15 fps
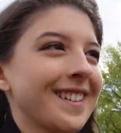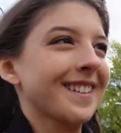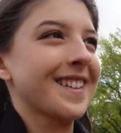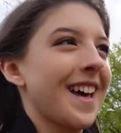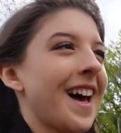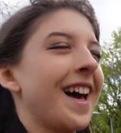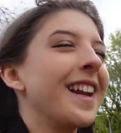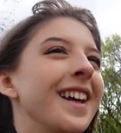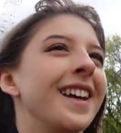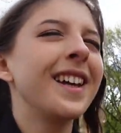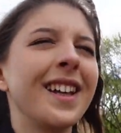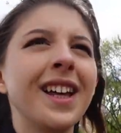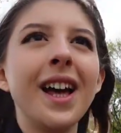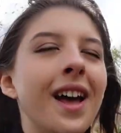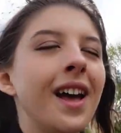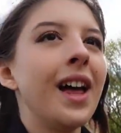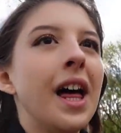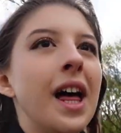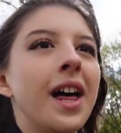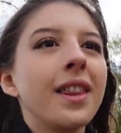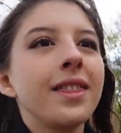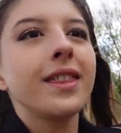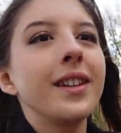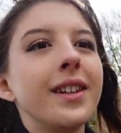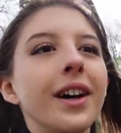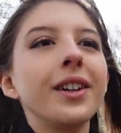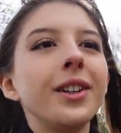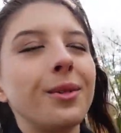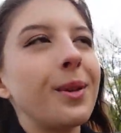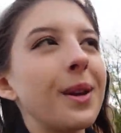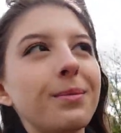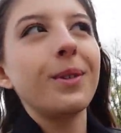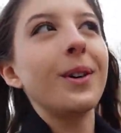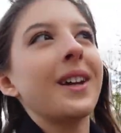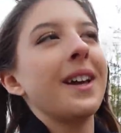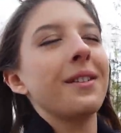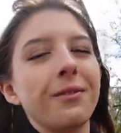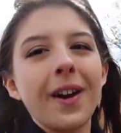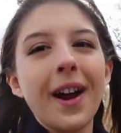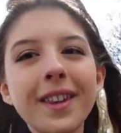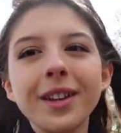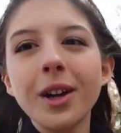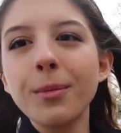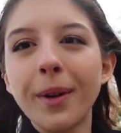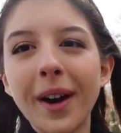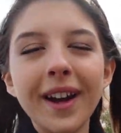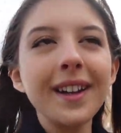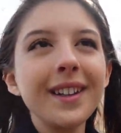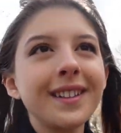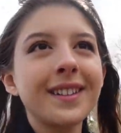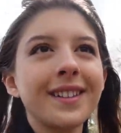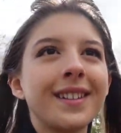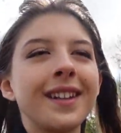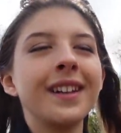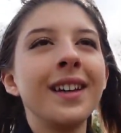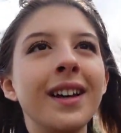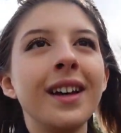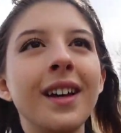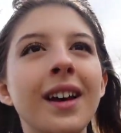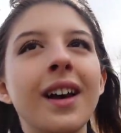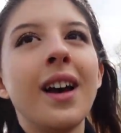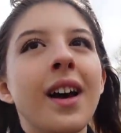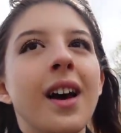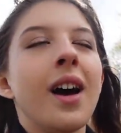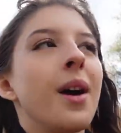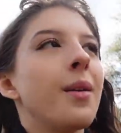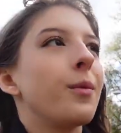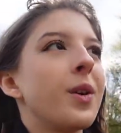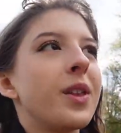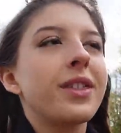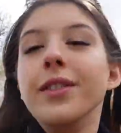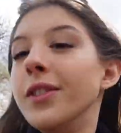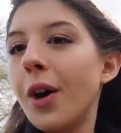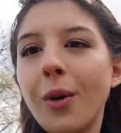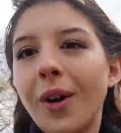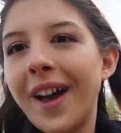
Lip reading: is that the Dutch people can ride their bikes with no